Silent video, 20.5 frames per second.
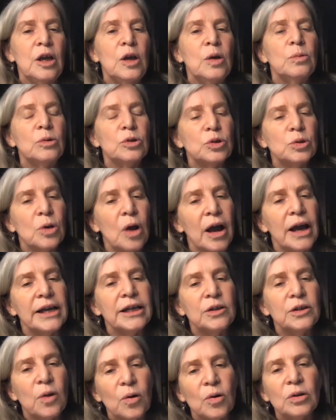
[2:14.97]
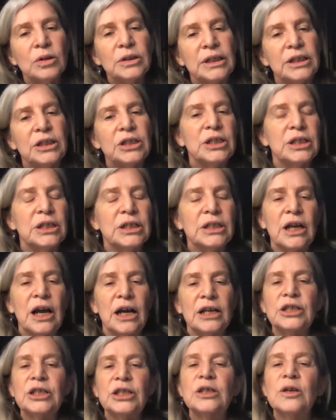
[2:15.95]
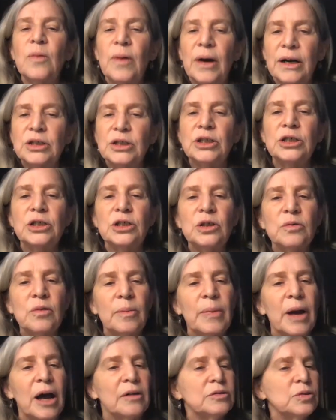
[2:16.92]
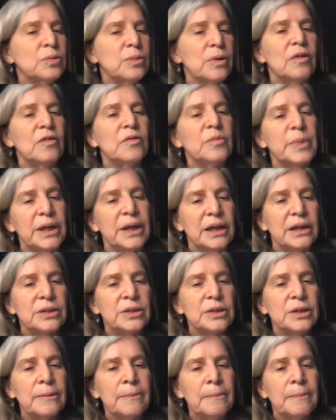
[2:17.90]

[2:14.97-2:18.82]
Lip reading: We'll try and hold each discussion question to about 12 minutes.